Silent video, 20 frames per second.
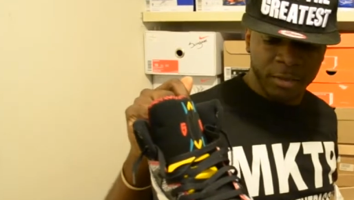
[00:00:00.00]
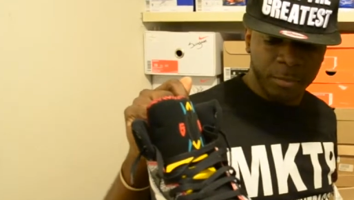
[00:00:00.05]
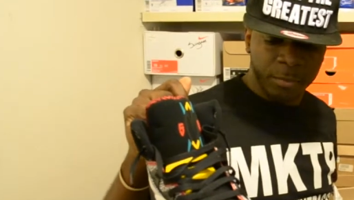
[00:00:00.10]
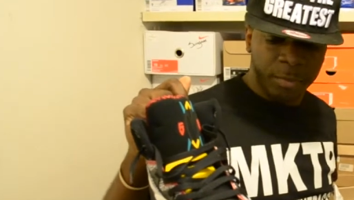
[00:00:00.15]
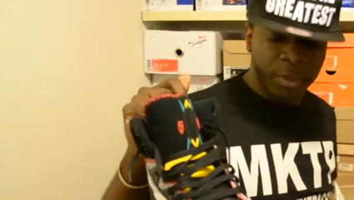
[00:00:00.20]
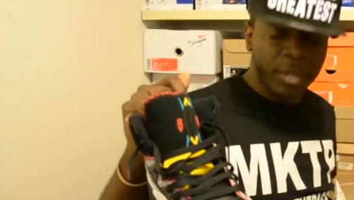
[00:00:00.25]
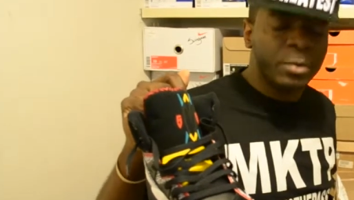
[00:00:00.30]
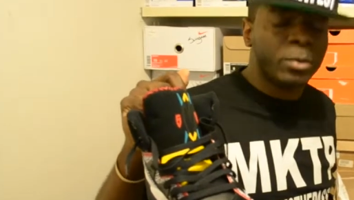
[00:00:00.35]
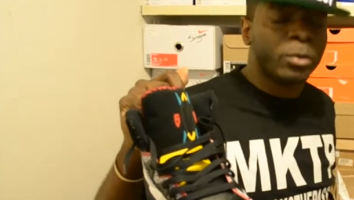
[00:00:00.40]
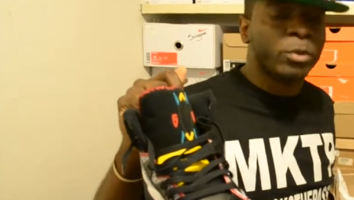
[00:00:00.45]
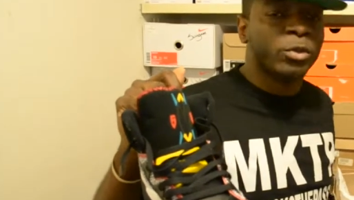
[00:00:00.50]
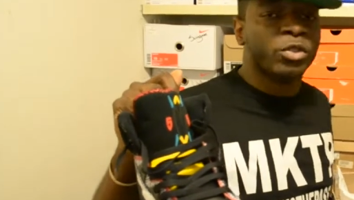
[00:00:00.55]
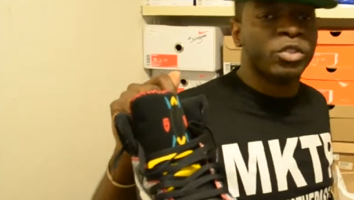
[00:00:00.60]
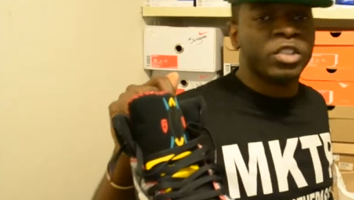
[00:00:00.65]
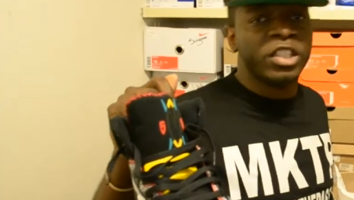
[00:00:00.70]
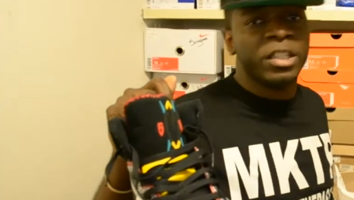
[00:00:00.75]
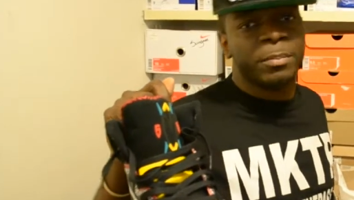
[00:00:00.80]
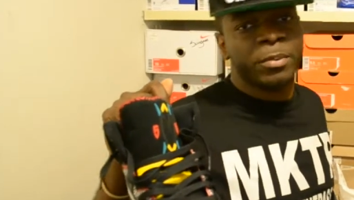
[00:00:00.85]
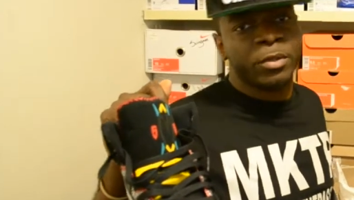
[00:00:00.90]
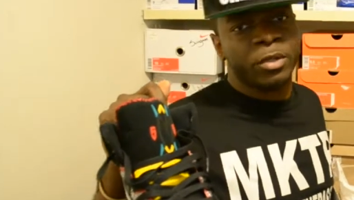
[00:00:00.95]
People
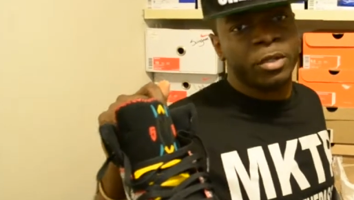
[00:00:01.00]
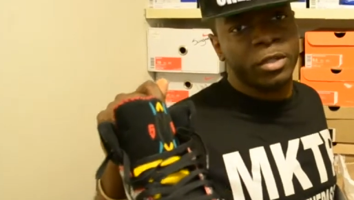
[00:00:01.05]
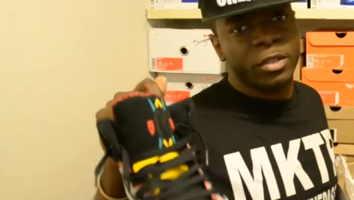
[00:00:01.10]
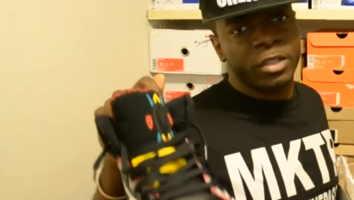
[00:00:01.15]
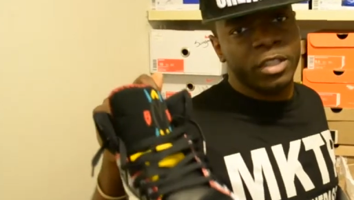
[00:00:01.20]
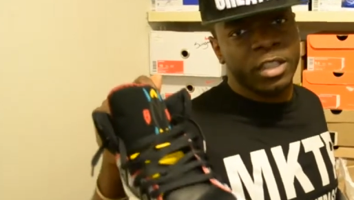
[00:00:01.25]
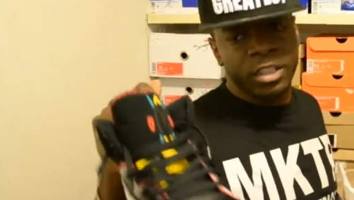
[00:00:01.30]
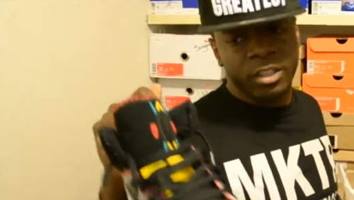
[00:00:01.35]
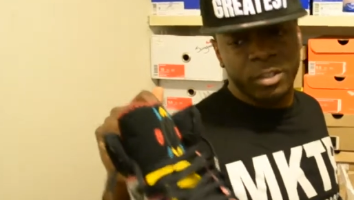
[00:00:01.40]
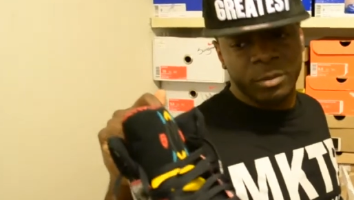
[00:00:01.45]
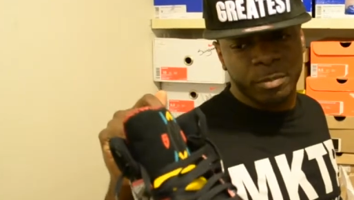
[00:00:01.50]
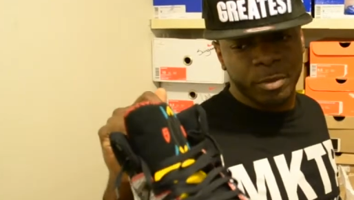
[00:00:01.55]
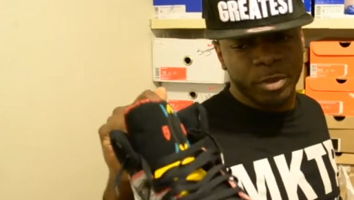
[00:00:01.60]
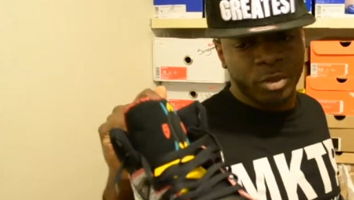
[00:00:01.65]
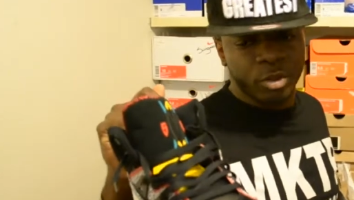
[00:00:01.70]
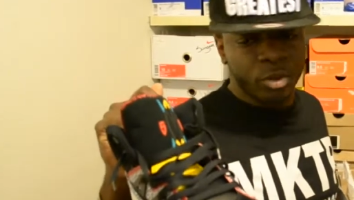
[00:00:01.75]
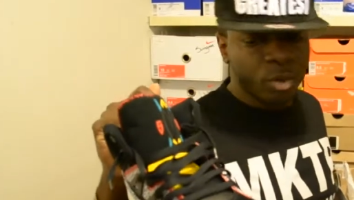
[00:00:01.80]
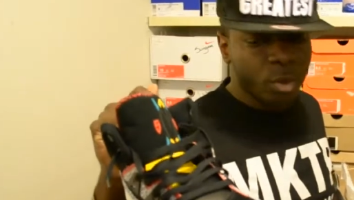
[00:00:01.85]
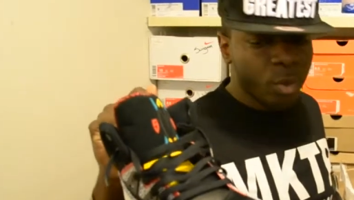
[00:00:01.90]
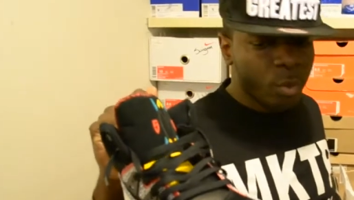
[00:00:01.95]
sleeping on these,
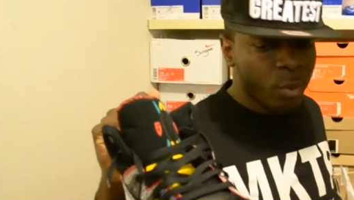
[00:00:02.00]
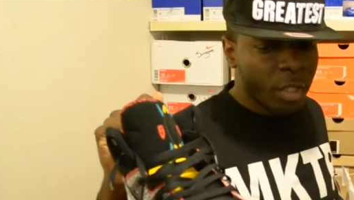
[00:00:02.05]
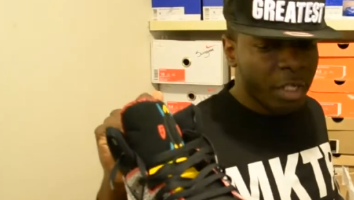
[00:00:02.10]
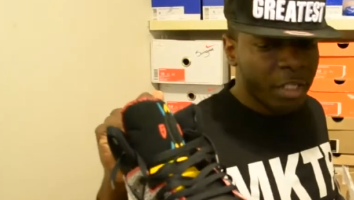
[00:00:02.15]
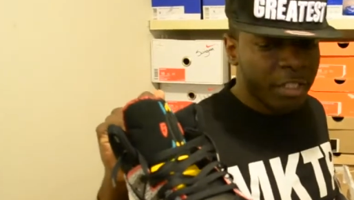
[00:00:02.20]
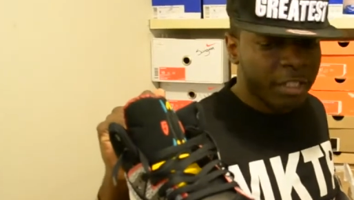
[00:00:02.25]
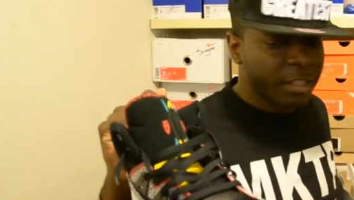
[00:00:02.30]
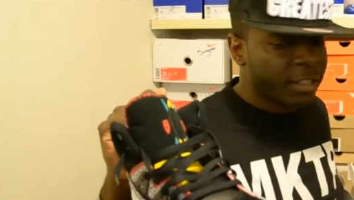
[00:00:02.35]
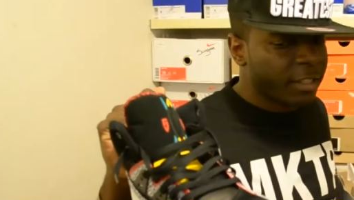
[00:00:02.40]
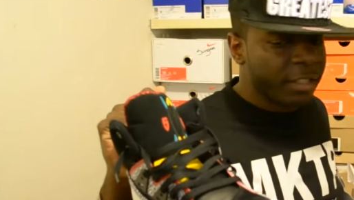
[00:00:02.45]
but you know what?